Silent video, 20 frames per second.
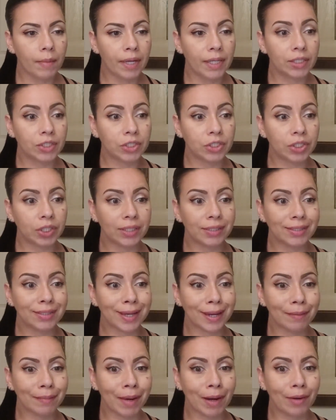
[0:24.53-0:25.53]
It just
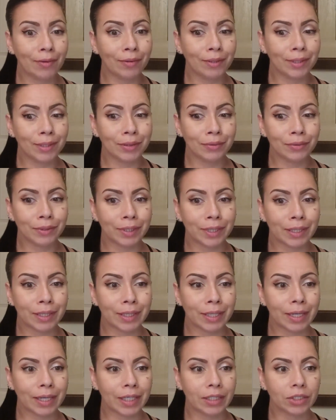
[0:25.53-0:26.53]
came out literally
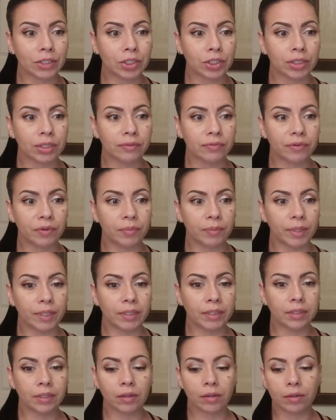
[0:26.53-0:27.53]
like just a few
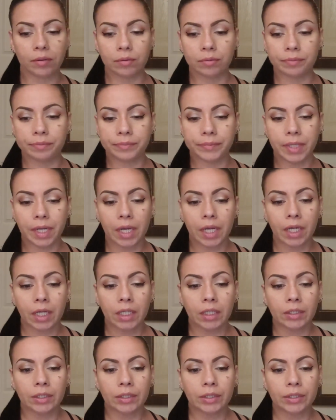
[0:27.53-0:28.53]
minutes ago.
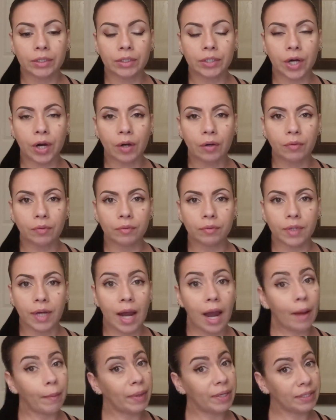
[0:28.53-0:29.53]
So
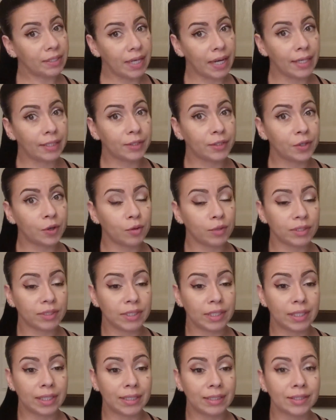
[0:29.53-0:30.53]
I'm excited to go
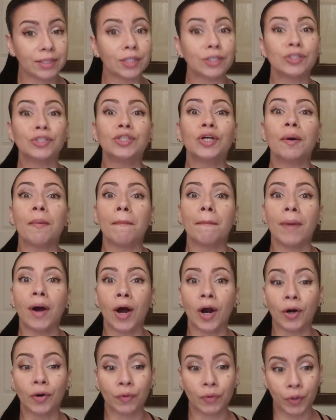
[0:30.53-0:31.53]
see this
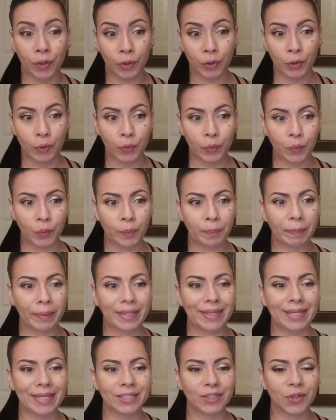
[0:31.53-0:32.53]
tomorrow,
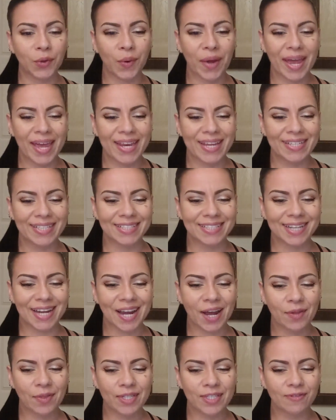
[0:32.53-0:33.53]
but let's go ahead and
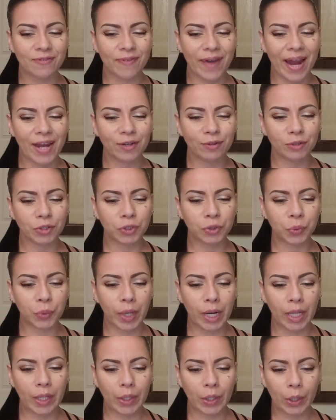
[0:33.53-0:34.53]
check out this final
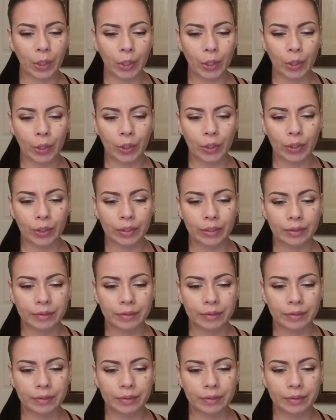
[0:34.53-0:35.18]
trailer.